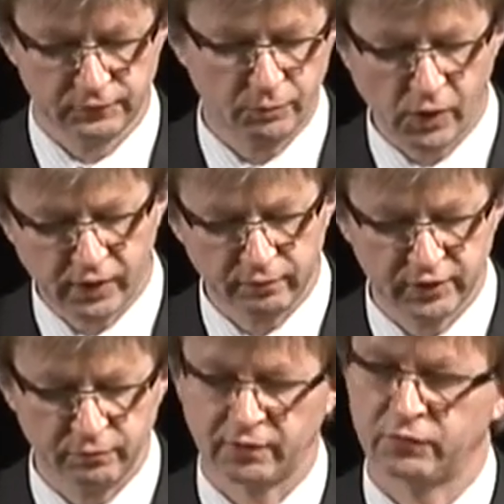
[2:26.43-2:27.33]
the program
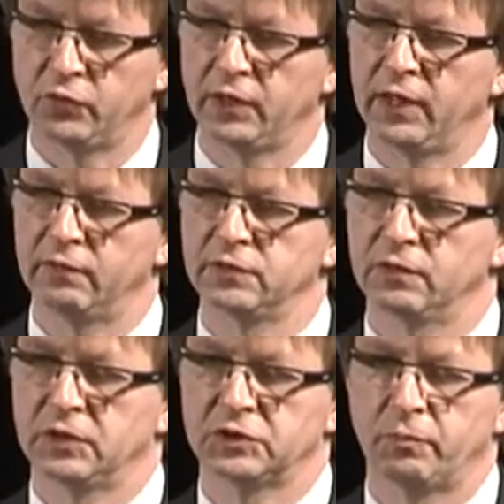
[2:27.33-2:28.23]
team, as I've called it here, is
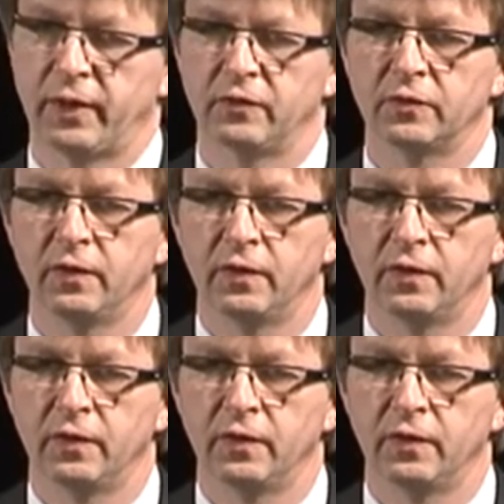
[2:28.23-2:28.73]
not just about